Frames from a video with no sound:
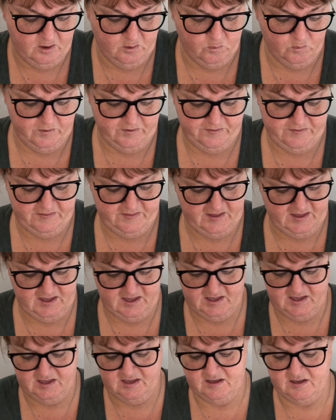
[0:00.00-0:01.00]
with
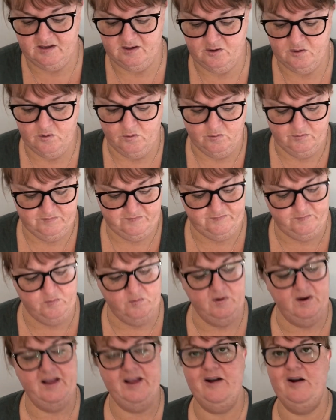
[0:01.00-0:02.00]
the called for
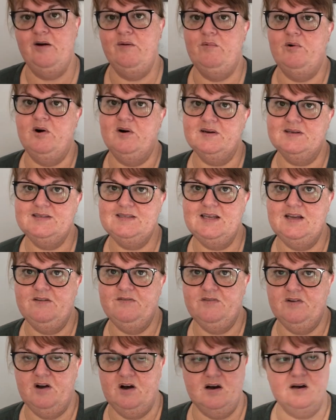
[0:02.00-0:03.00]
Leo Roxy
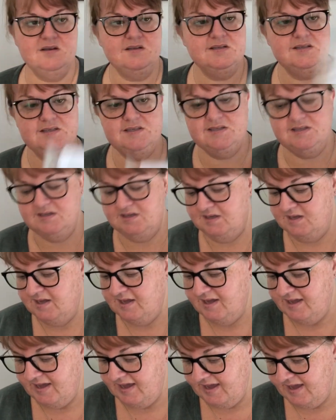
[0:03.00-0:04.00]
floss
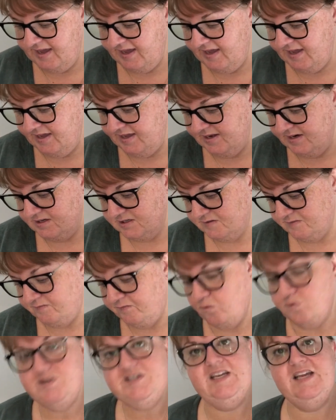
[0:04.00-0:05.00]
and
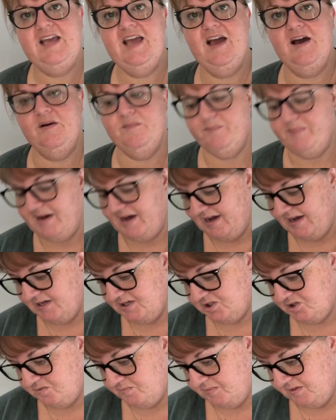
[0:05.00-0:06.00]
40 count
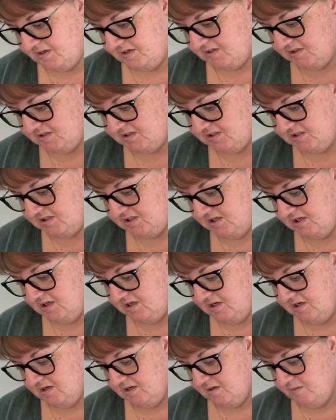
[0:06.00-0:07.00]
parchment
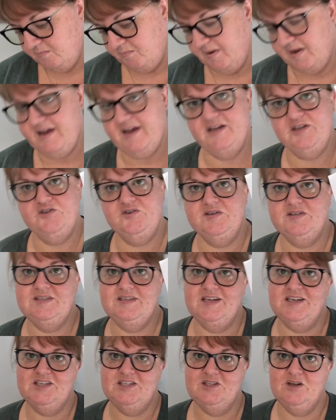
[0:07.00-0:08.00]
by Country
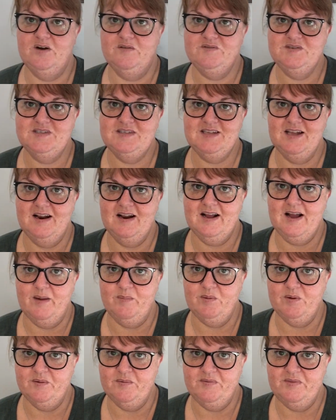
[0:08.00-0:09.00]
Stitch. So I've just done a
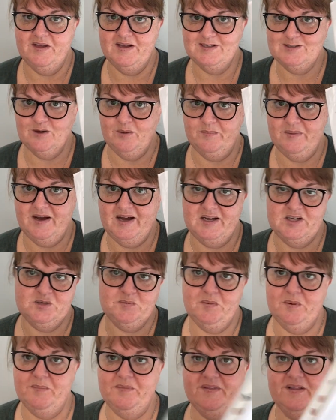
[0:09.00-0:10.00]
couple of things on
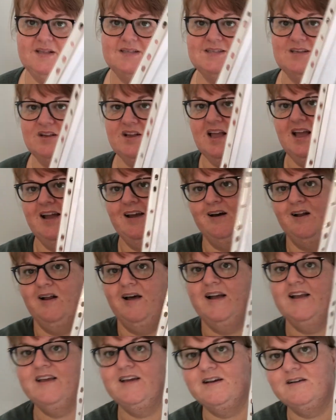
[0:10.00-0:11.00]
parchment, but that's okay, I
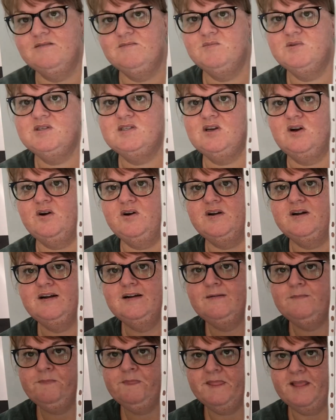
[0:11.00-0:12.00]
like it. So
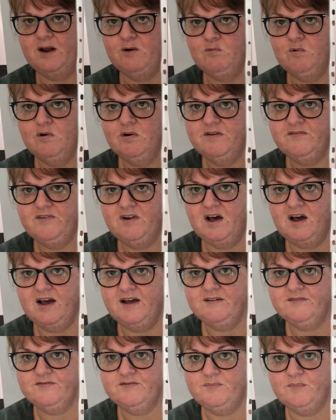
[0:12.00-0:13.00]
the Rule of
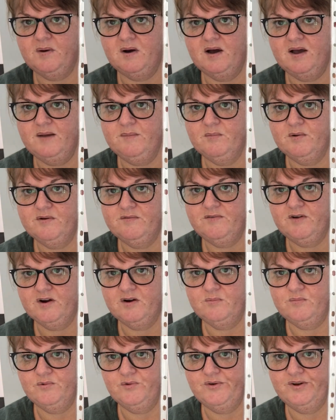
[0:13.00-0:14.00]
Life by Modern
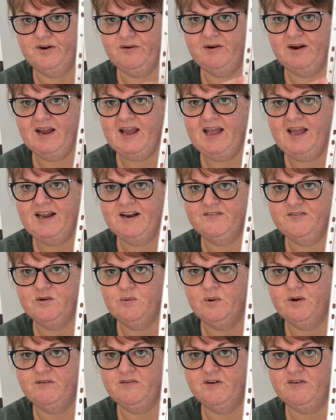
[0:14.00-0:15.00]
Folk Embroidery, and if you
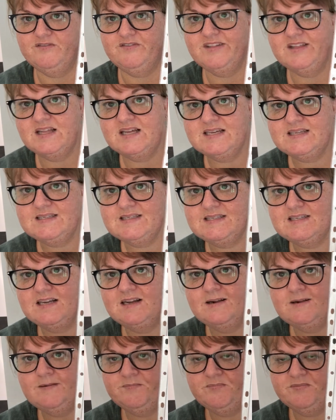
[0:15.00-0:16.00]
want to vote for this,
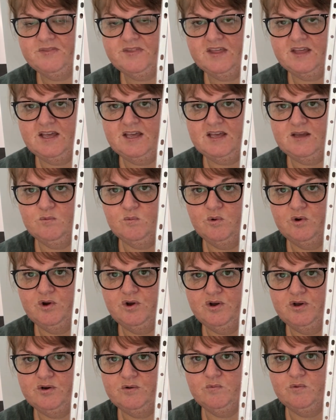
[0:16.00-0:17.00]
the
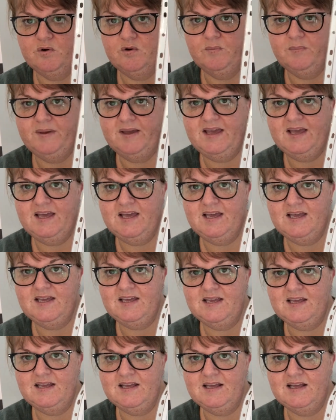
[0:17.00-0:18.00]
word will
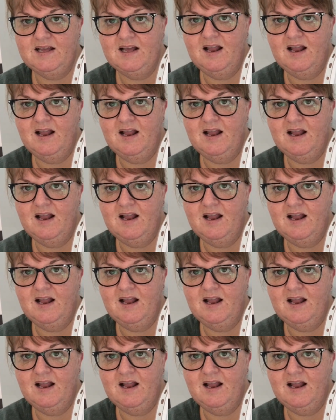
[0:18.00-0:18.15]
be